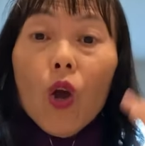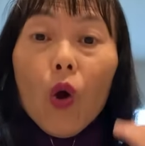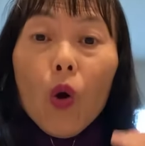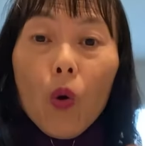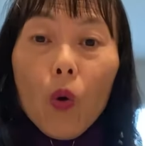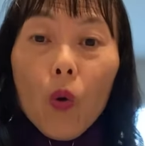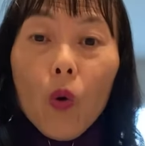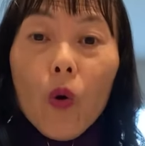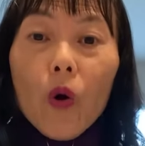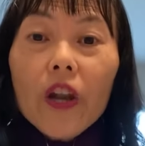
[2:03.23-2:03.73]

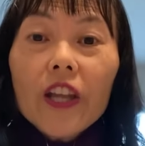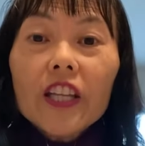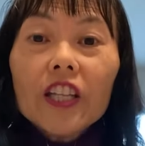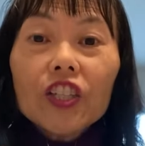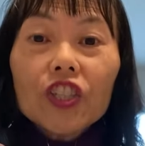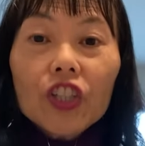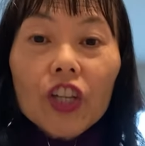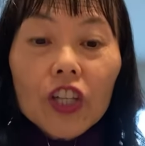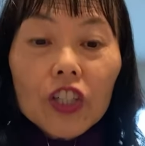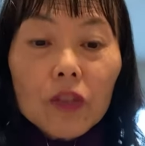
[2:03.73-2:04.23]
or any
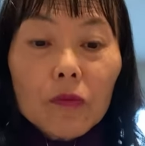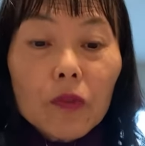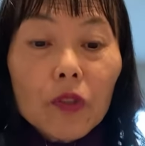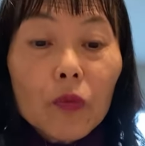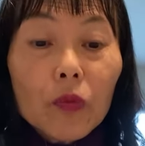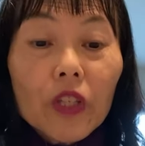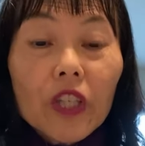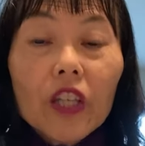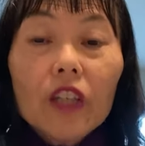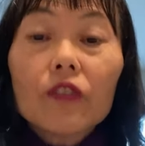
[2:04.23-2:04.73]
judgment
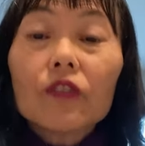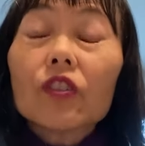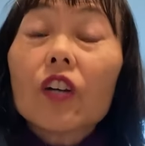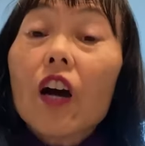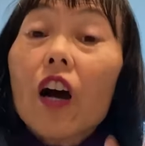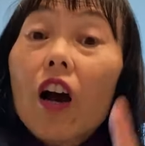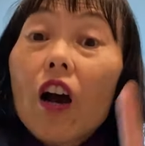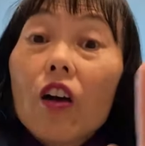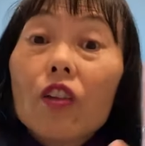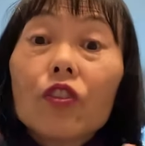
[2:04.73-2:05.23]
we give to
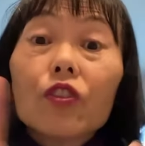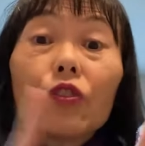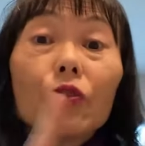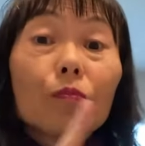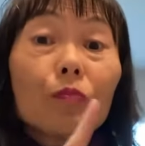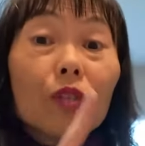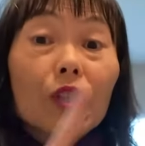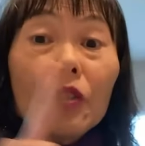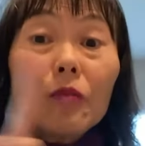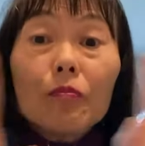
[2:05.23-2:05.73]
other
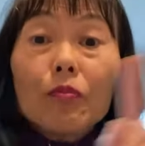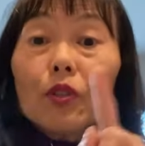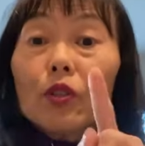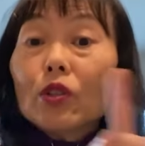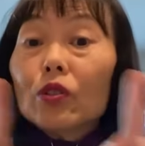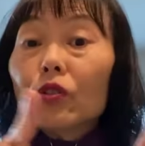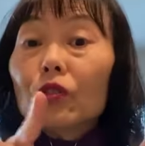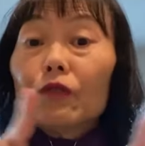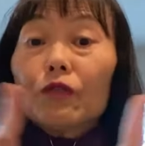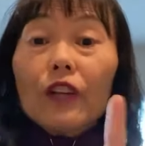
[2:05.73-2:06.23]

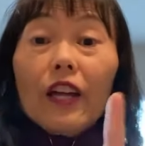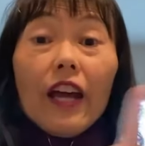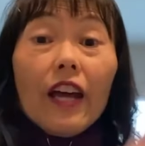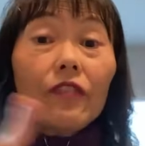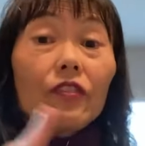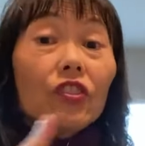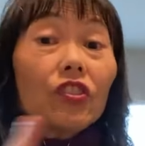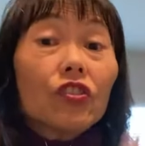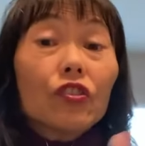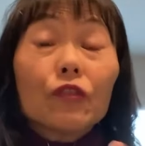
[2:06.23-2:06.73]
people for
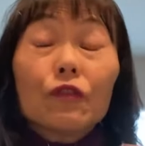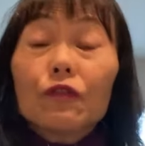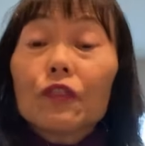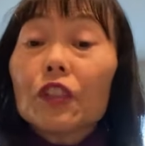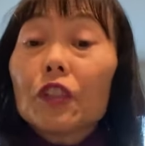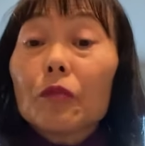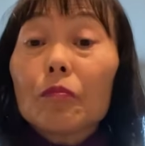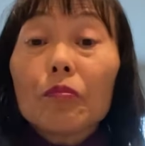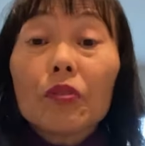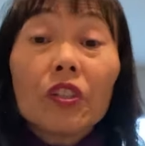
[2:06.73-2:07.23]
having
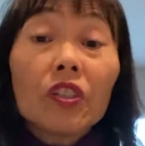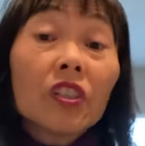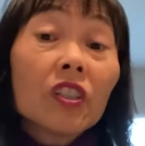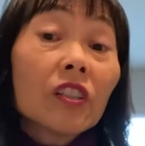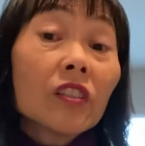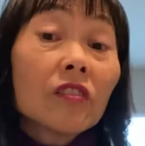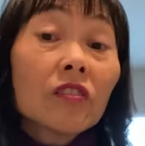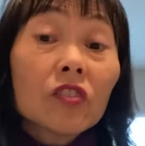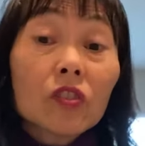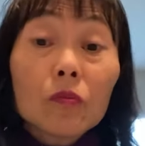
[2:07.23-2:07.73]
different
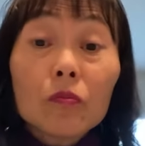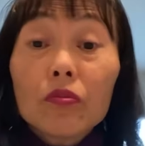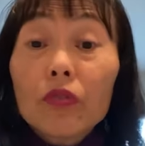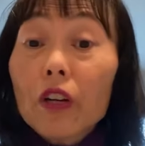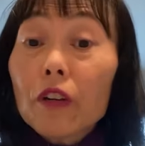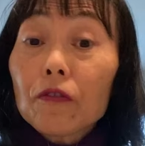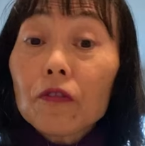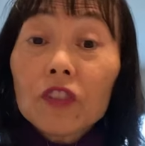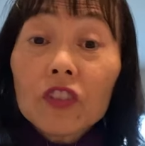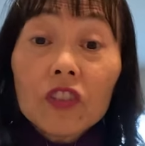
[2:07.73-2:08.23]
opinions and
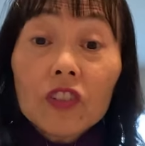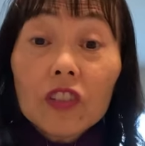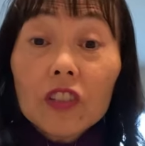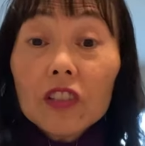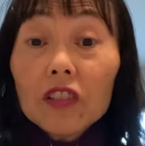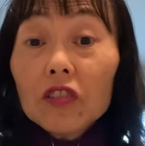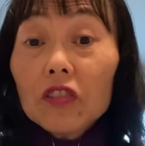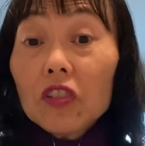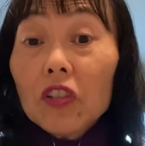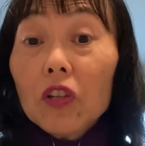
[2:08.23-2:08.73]

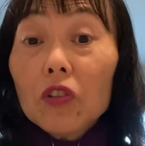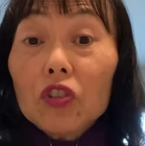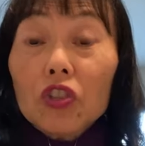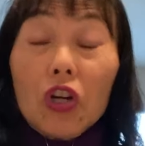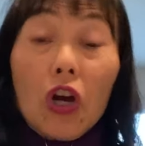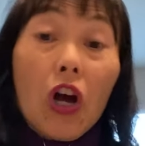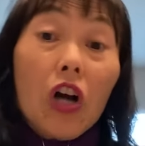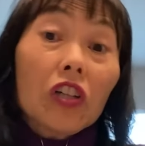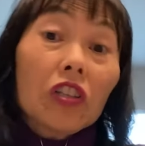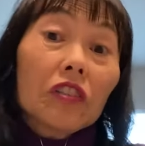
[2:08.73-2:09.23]
preferences, you know,
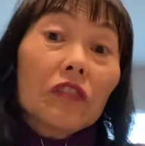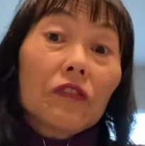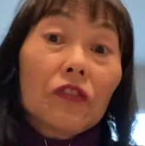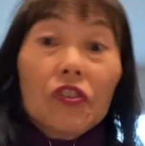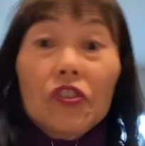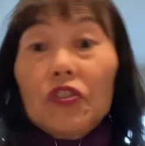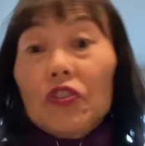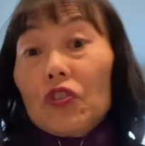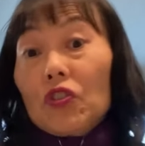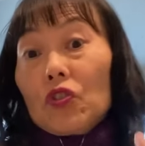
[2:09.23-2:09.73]
chocolate
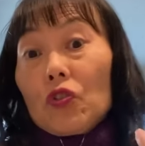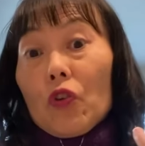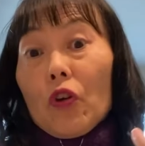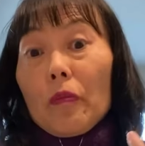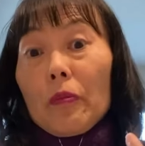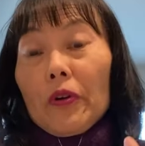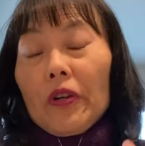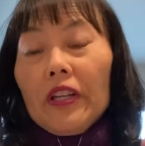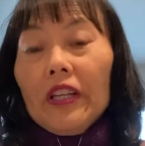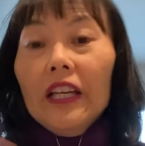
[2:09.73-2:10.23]
versus
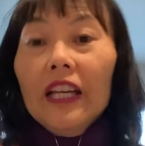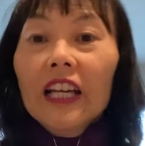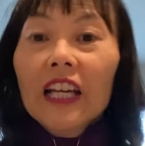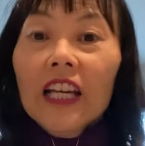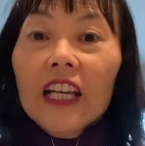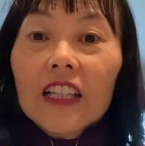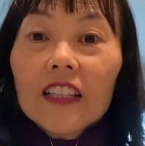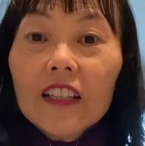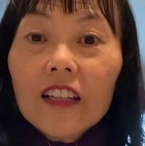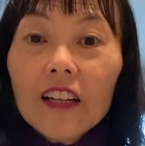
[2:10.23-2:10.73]
strawberry,
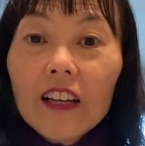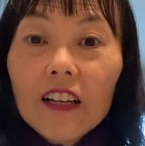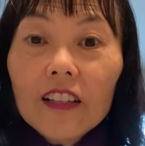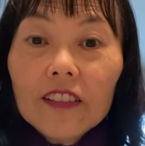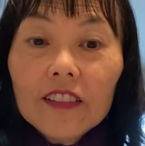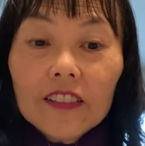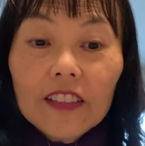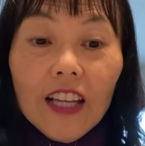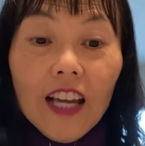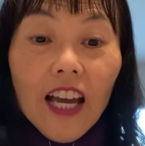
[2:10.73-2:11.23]
than
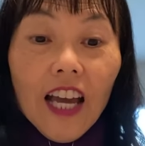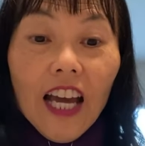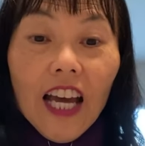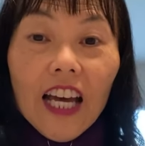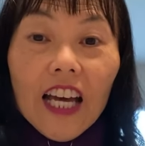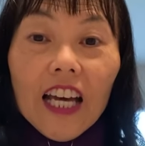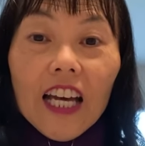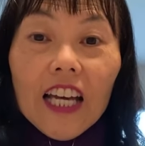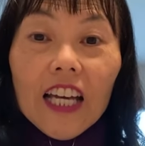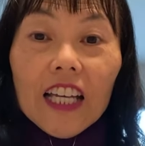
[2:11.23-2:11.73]
us,
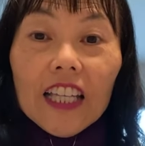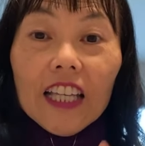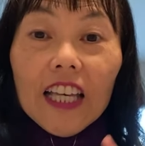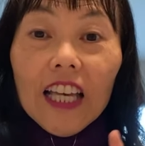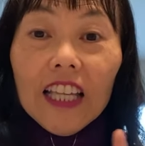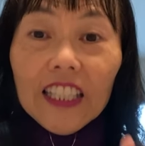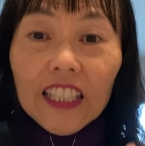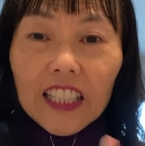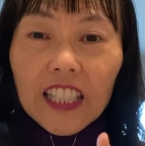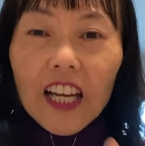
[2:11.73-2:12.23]

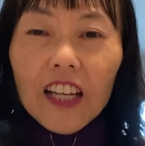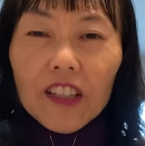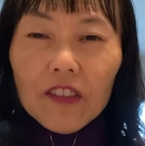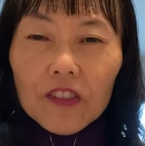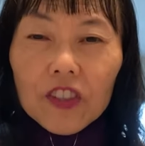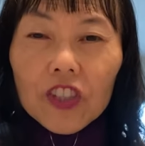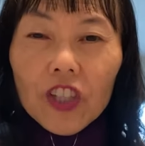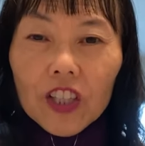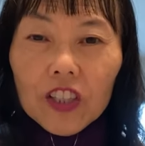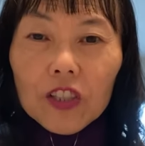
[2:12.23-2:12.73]
any kind of
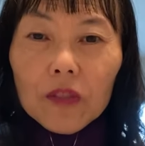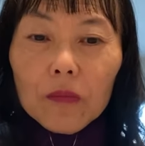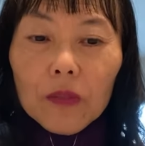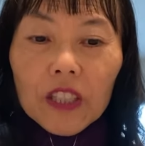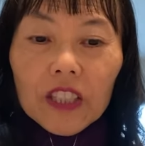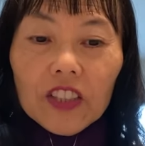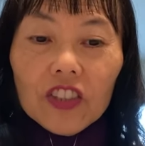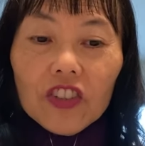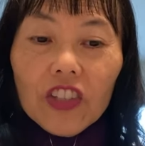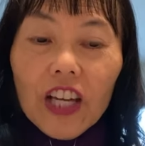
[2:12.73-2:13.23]

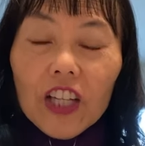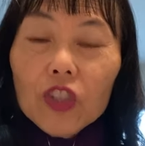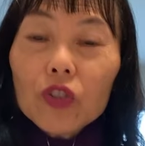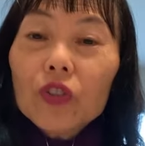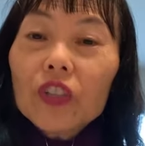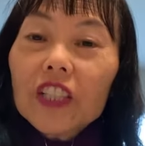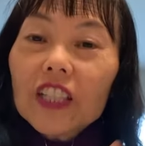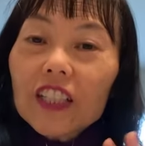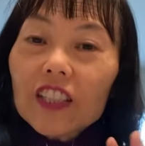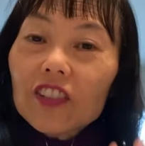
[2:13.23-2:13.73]
judgment is
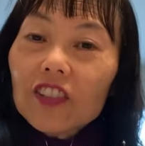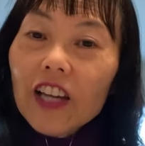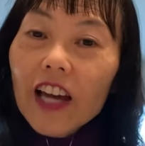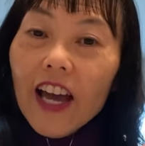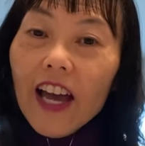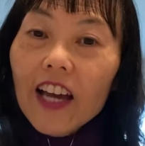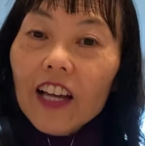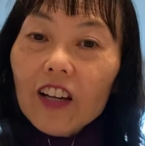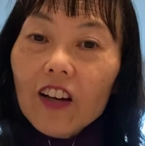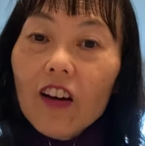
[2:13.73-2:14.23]
actually an
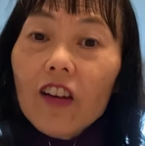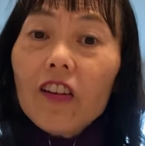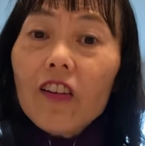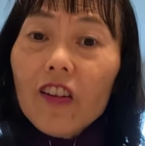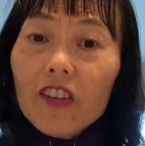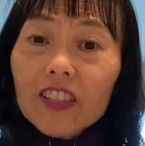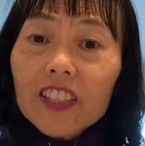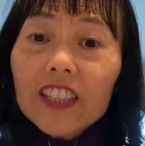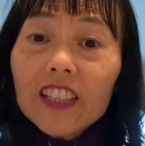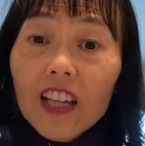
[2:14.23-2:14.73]
attack on
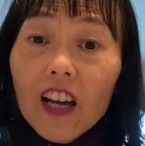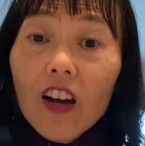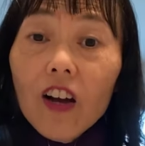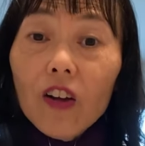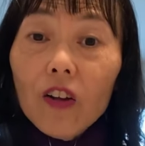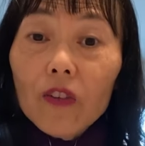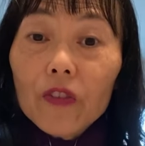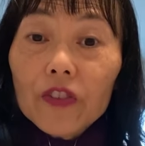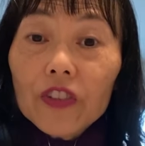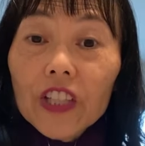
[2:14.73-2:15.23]

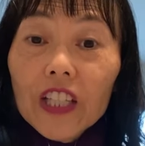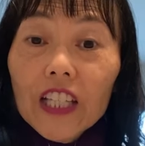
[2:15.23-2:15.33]
ourselves.